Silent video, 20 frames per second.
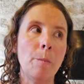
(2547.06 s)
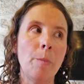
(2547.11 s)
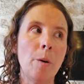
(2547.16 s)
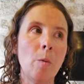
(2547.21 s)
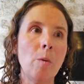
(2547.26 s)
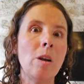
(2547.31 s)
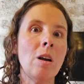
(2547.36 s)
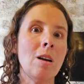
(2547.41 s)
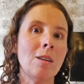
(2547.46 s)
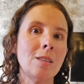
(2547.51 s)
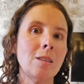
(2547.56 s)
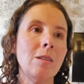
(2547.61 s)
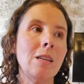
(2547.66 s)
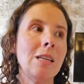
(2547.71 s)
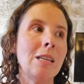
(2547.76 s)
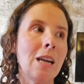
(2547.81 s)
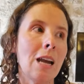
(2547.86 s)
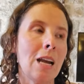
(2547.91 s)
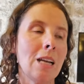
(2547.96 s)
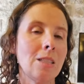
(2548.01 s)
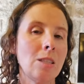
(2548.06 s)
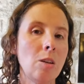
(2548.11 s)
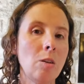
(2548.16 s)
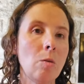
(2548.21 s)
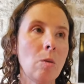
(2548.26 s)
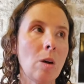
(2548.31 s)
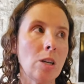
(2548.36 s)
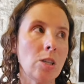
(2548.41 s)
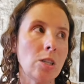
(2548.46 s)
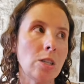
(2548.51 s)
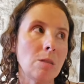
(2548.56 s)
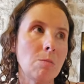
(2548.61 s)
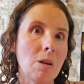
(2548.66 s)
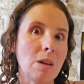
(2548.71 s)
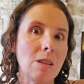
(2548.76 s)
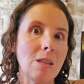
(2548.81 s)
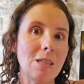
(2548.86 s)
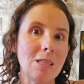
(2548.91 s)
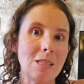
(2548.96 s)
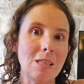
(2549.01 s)
but we also need to ask you questions
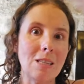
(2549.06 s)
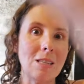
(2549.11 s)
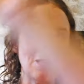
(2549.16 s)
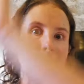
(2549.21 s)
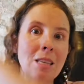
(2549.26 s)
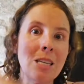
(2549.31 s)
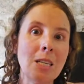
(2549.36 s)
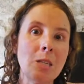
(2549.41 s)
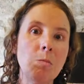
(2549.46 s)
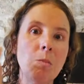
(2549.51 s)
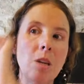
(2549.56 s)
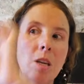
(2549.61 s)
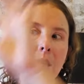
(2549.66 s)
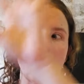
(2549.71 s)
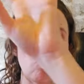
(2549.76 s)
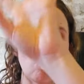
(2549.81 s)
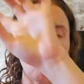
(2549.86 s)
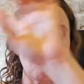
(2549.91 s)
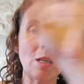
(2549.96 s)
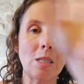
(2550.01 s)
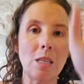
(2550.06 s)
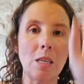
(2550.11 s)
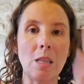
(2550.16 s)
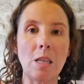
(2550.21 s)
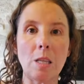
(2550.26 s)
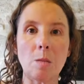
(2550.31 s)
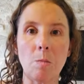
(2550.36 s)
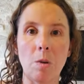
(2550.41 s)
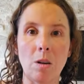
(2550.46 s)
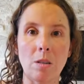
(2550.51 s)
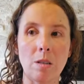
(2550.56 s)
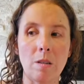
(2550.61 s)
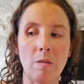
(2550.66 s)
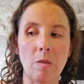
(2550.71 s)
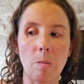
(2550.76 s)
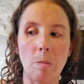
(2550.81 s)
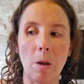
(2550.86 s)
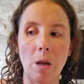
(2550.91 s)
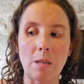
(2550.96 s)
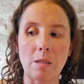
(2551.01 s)
about this, and this because we're missing these parts
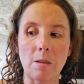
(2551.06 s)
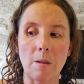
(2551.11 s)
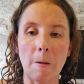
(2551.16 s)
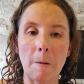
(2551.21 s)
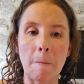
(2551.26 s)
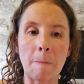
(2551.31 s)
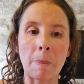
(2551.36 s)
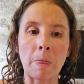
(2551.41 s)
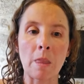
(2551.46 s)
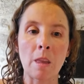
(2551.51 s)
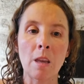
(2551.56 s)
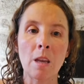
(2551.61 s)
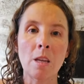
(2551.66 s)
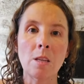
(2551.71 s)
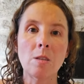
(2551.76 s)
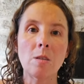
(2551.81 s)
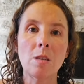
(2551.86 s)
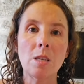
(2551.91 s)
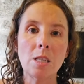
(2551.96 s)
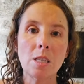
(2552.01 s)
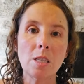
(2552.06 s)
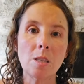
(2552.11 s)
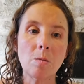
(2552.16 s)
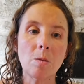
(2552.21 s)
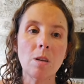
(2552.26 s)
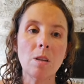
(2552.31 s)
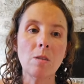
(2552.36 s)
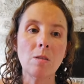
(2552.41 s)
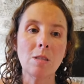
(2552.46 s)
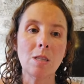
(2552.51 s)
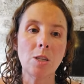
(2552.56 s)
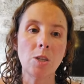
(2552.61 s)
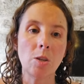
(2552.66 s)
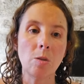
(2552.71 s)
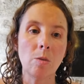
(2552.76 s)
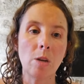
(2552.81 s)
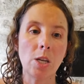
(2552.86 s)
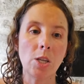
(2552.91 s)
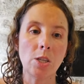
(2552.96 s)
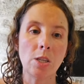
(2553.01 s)
of the puzzle. So this is one of those
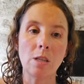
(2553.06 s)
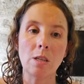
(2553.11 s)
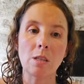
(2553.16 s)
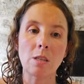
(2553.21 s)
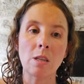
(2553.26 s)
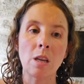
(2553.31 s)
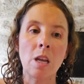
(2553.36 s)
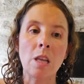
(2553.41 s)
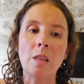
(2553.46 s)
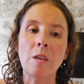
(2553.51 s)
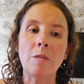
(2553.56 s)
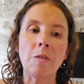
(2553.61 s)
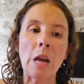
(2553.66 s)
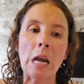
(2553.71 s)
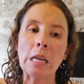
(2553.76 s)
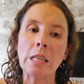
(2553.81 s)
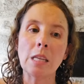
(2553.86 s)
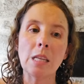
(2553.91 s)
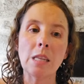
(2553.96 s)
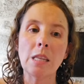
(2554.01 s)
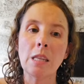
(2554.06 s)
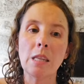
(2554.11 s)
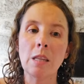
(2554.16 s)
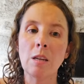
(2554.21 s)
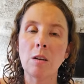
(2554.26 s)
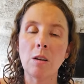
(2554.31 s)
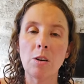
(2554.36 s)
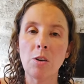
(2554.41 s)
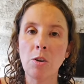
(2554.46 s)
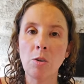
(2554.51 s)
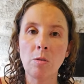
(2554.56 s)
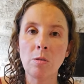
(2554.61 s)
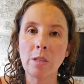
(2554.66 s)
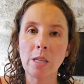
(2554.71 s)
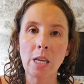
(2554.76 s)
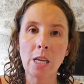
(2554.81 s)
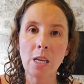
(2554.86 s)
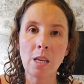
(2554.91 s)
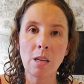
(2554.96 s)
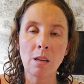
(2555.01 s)
situations. The fact that they're a
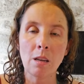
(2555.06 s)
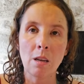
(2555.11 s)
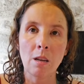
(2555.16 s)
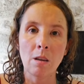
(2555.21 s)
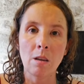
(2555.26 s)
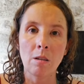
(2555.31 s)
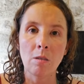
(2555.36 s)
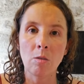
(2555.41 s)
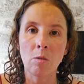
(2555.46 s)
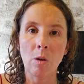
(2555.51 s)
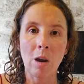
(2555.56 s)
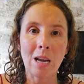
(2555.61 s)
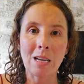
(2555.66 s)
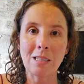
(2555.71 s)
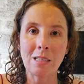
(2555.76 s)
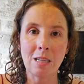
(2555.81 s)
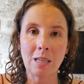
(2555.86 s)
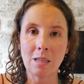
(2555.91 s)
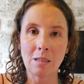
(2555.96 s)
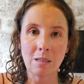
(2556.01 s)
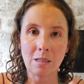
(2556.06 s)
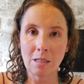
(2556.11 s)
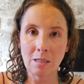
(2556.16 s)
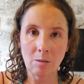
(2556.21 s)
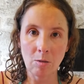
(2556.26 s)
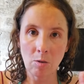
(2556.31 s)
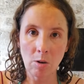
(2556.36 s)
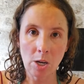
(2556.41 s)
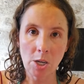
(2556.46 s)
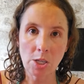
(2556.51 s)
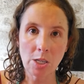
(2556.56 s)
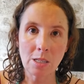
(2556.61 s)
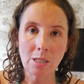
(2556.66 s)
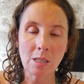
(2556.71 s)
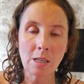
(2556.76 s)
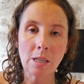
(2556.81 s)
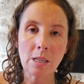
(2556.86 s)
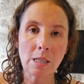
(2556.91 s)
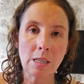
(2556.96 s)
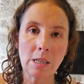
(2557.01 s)
newly granted Croatian
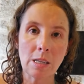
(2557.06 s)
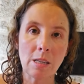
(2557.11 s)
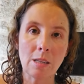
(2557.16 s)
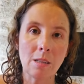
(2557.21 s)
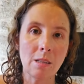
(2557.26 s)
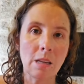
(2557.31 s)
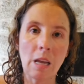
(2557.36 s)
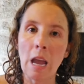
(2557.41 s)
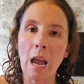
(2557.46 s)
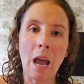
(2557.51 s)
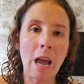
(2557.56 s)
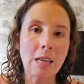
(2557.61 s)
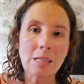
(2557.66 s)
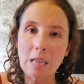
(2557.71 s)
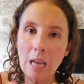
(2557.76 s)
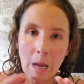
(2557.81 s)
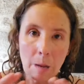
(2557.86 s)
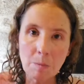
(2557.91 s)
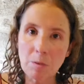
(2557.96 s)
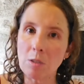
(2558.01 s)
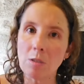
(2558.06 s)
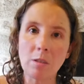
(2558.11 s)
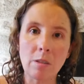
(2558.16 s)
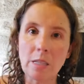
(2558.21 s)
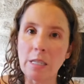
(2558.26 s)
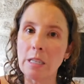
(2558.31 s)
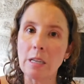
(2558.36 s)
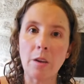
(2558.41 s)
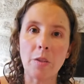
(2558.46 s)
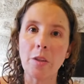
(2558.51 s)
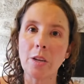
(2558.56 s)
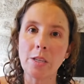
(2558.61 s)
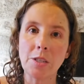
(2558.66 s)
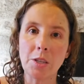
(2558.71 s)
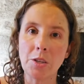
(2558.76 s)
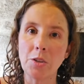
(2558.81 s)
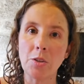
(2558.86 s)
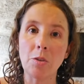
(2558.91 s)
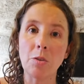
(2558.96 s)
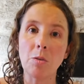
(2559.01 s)
citizen has absolutely nothing
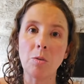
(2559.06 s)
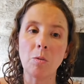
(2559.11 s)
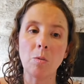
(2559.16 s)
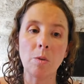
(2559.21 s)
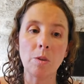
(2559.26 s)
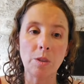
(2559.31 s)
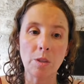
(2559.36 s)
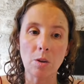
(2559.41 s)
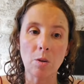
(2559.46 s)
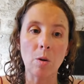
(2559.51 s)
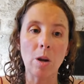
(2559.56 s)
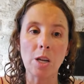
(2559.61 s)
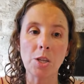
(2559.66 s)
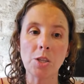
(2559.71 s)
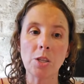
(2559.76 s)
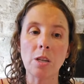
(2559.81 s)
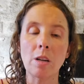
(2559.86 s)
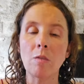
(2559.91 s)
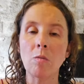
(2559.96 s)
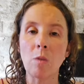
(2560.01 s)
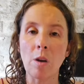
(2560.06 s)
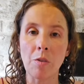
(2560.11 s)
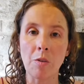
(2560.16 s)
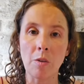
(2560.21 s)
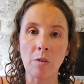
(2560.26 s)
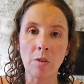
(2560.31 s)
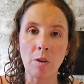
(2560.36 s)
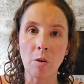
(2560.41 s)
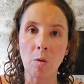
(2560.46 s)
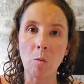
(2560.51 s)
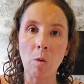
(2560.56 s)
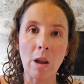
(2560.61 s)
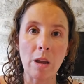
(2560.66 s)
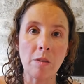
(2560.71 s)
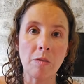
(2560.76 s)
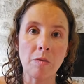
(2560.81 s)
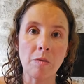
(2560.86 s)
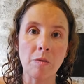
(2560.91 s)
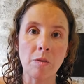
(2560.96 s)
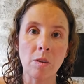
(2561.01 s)
to do with the question of whether their
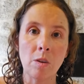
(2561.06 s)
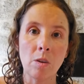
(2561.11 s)
wife,